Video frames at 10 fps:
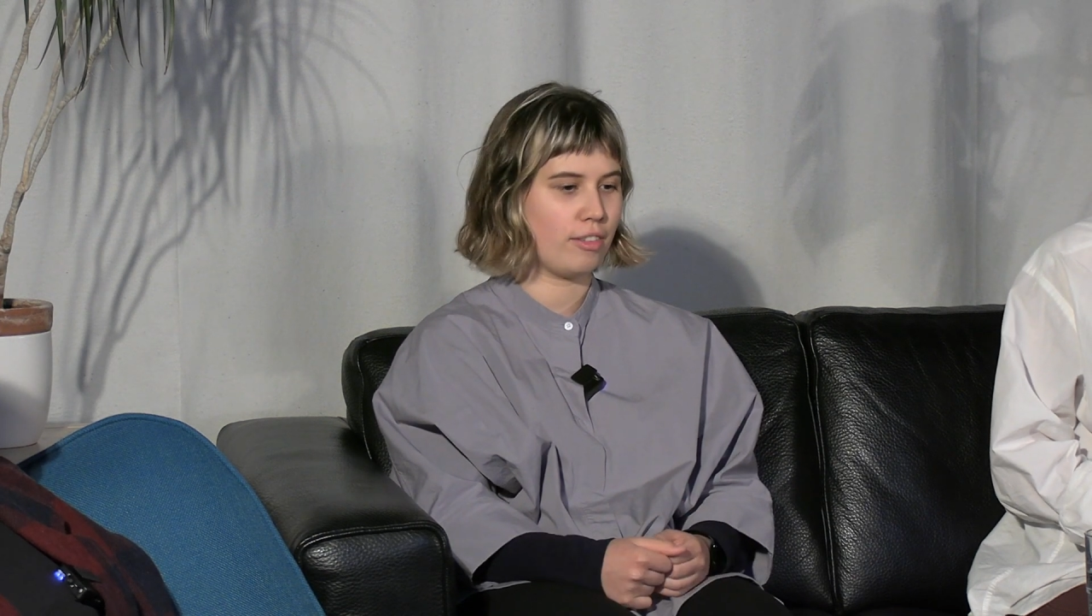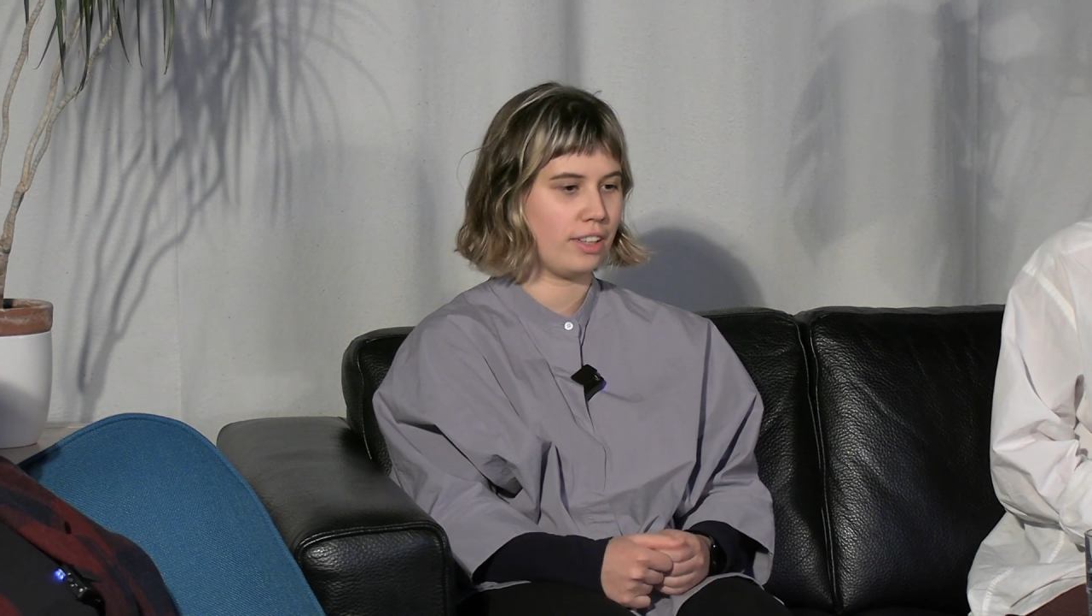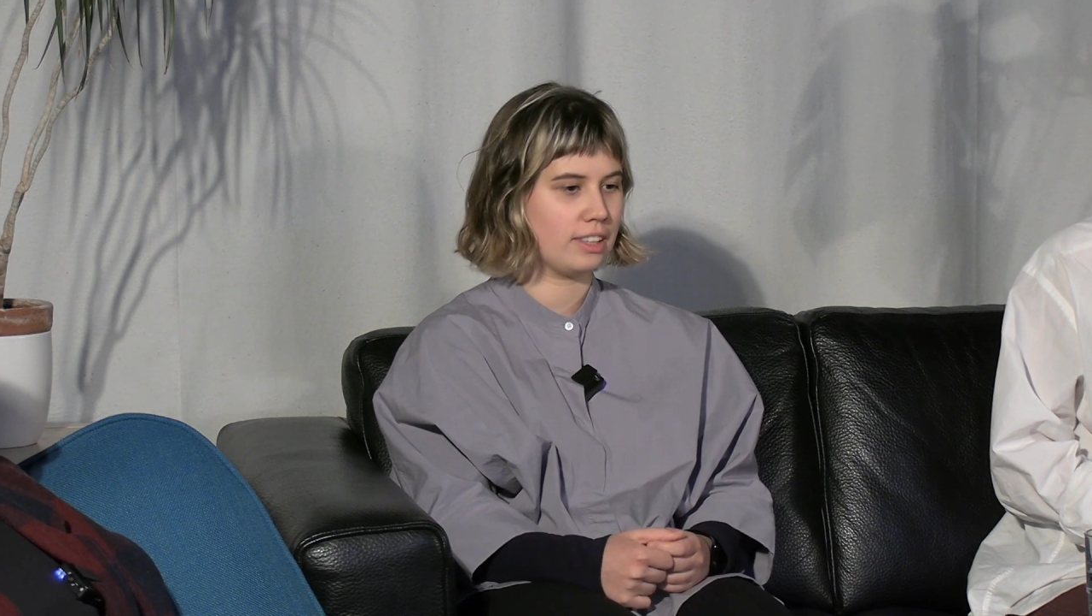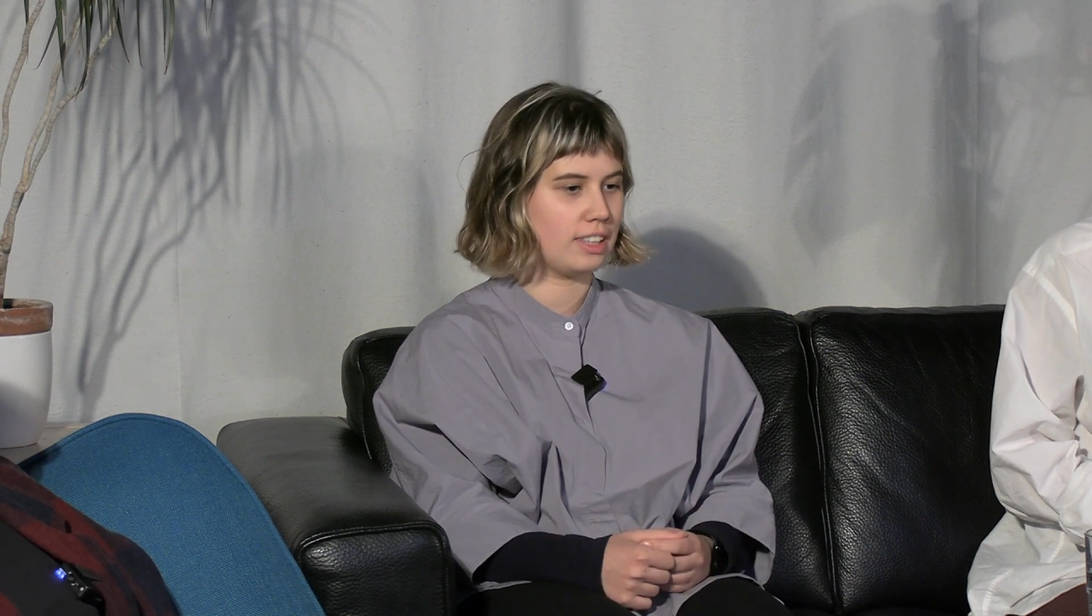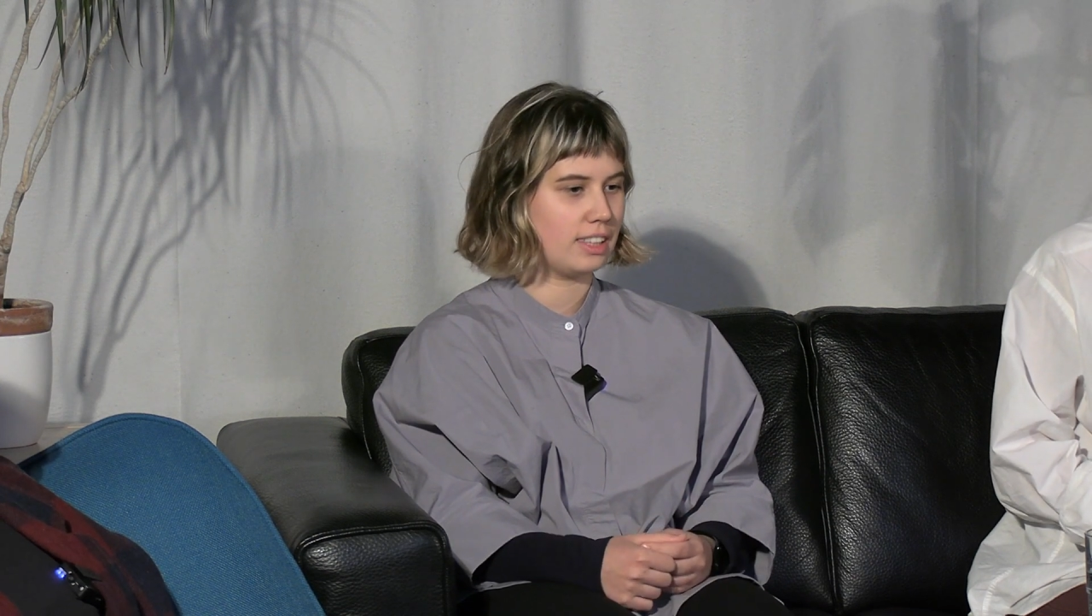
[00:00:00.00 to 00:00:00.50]
I
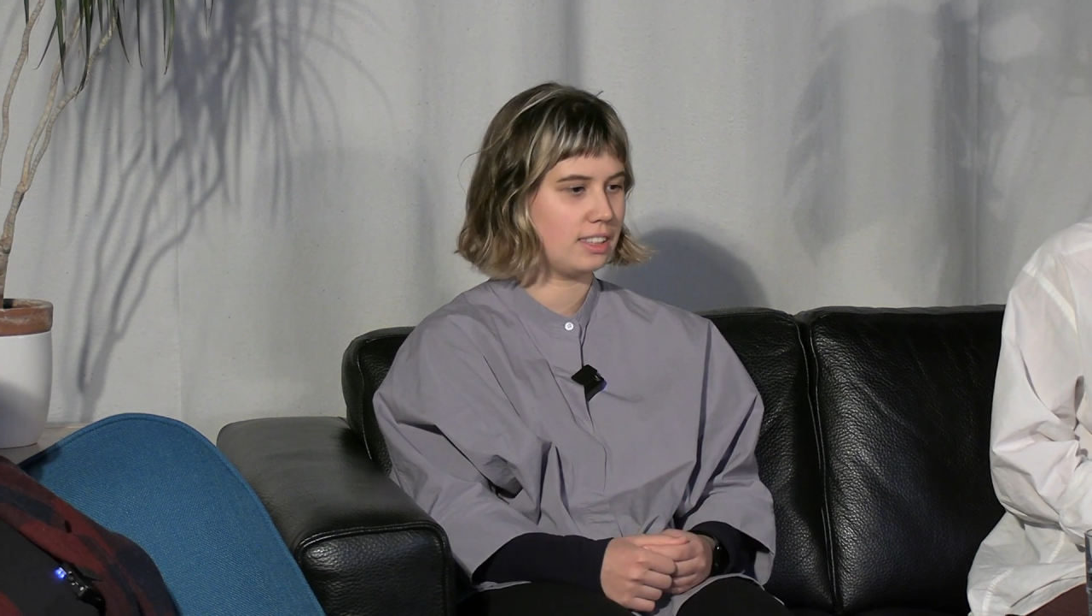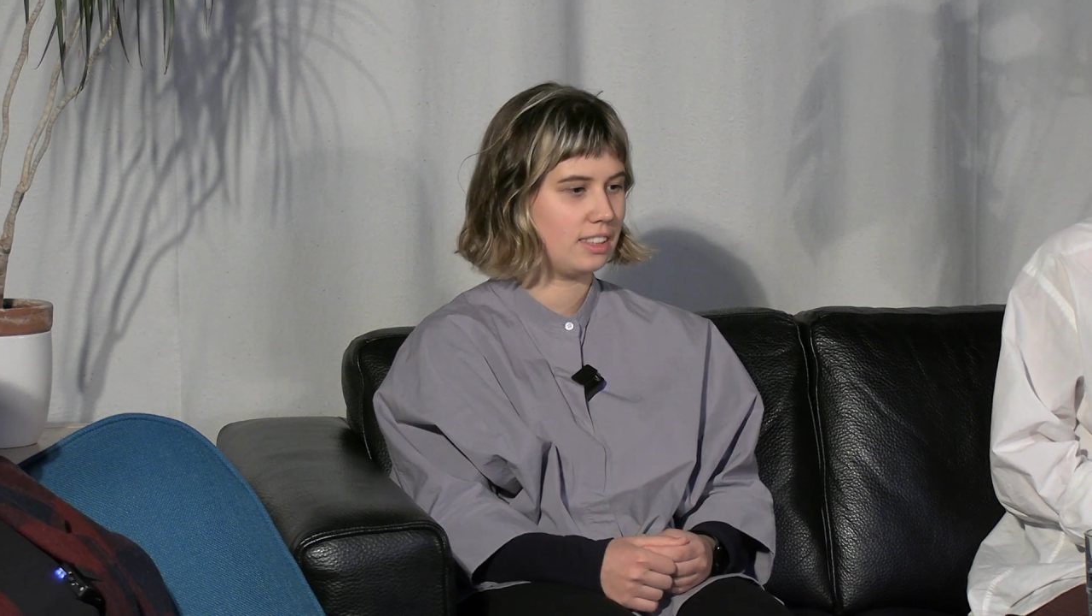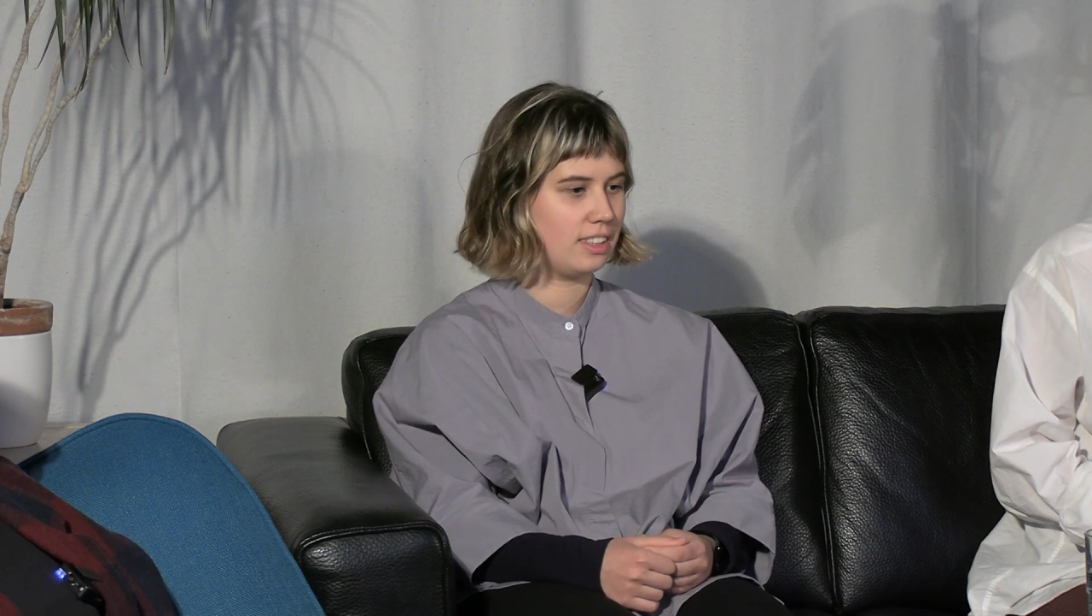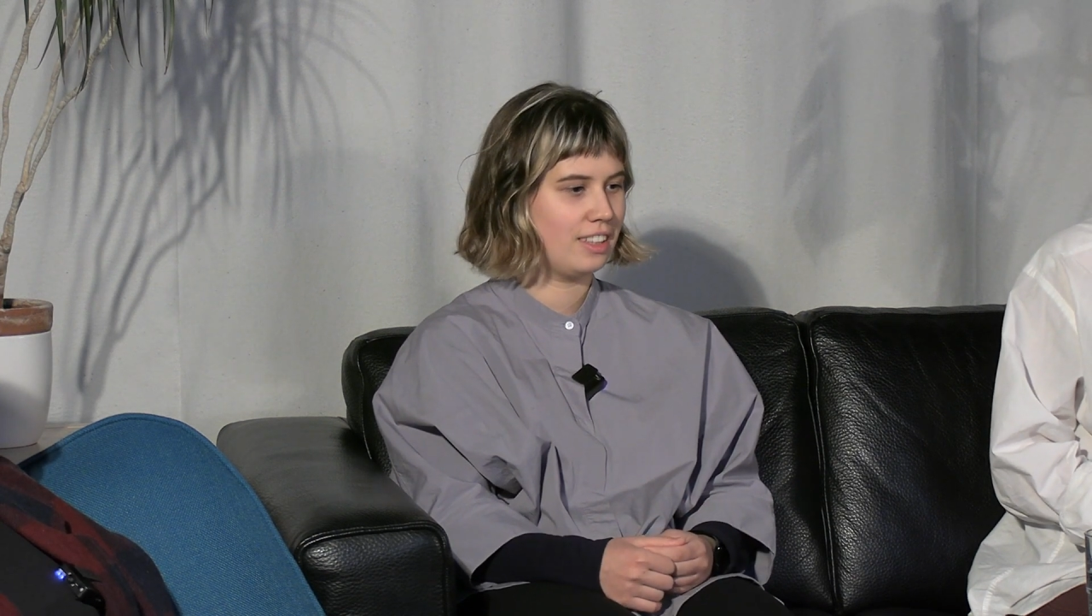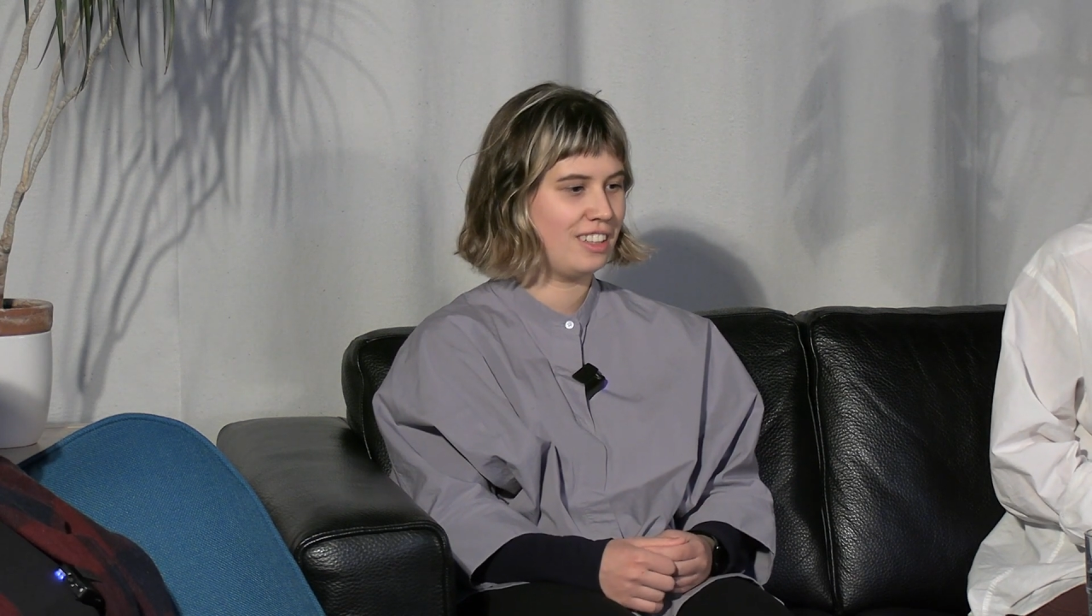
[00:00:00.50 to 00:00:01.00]
felt that.